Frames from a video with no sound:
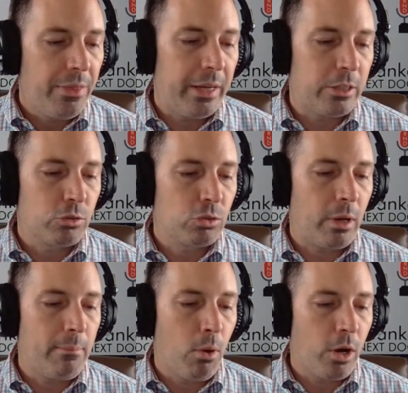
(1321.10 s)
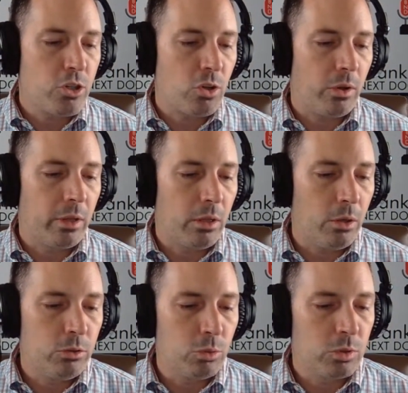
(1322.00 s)
the interest rate margin on the
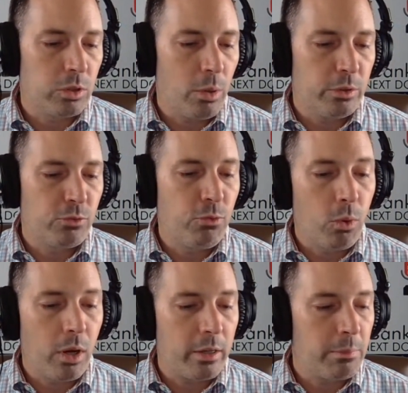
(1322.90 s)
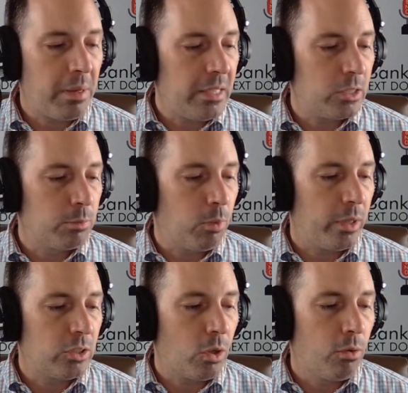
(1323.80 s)
loan to as low as 400 basis
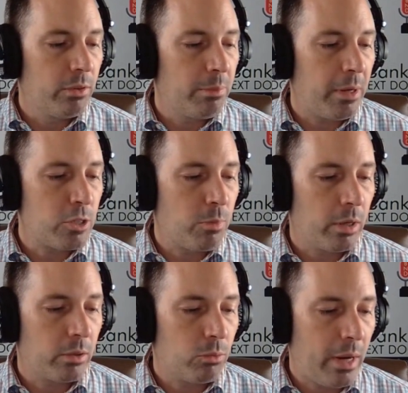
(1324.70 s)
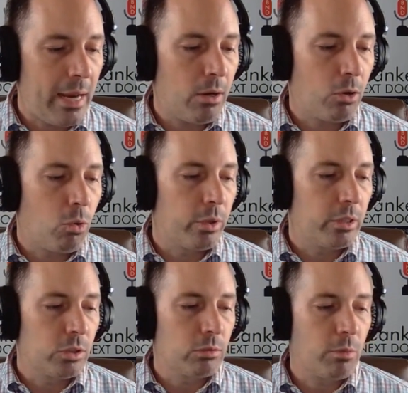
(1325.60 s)
points over the benchmark rate,
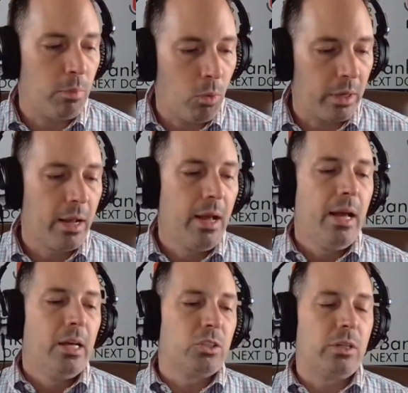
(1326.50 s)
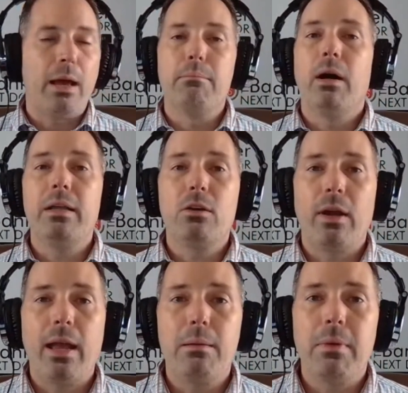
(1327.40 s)
according to the report. So, yeah,
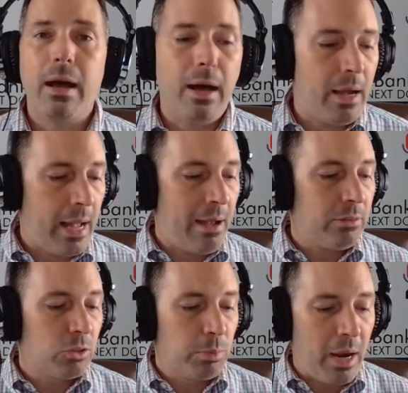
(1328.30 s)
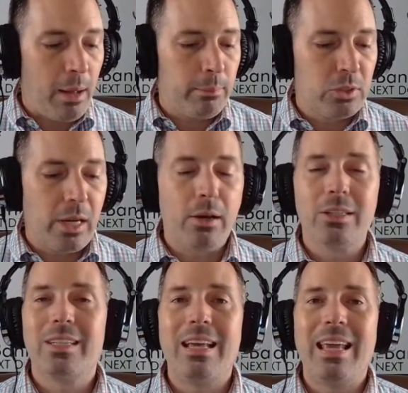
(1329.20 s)
MoneyGram uh, having problems there
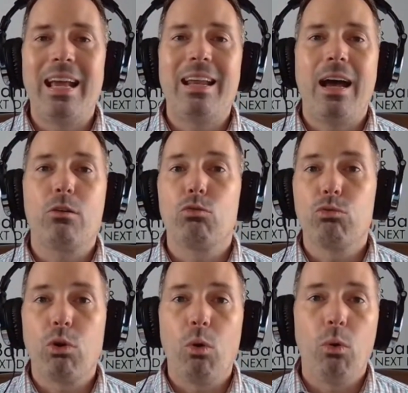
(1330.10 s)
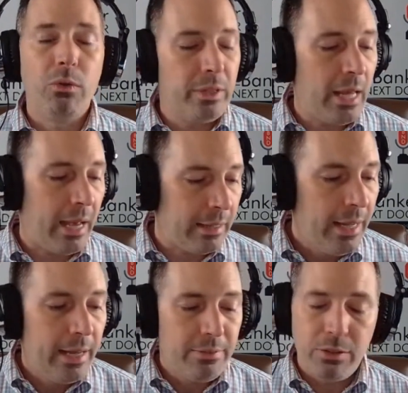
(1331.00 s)
is they cannot roll the debt.
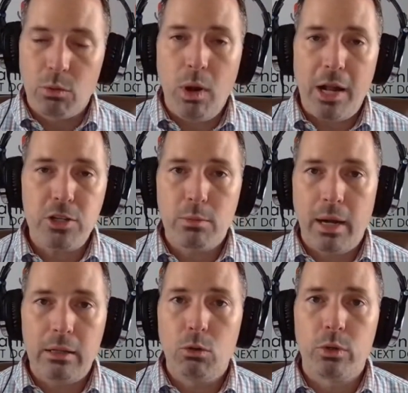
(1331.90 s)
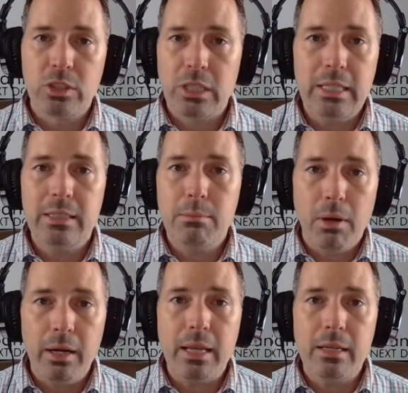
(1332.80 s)
If you're watching my Lords of Easy
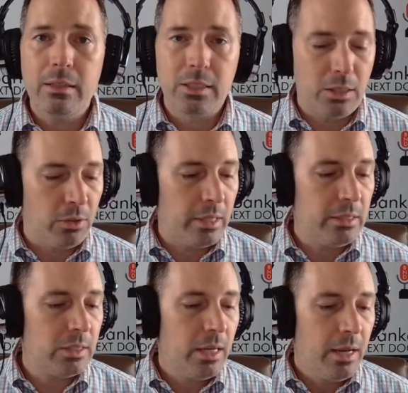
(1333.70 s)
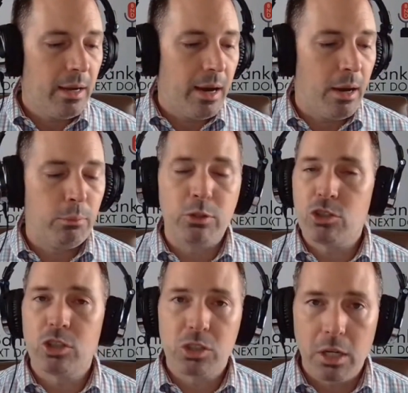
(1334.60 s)
Money series, uh,
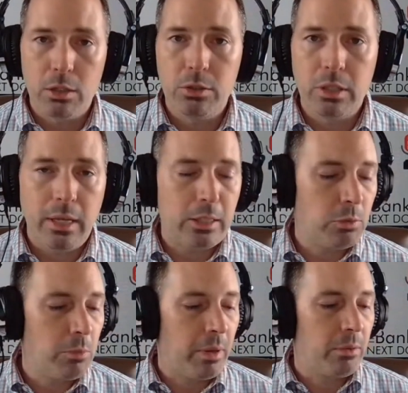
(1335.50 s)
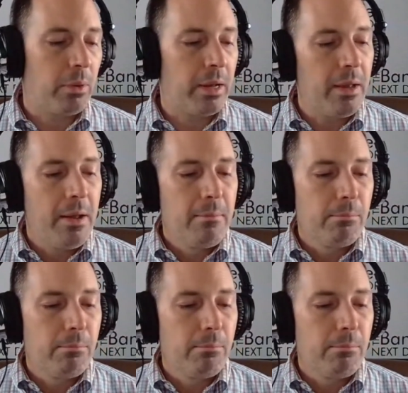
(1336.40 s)
which just concluded last week, by the way,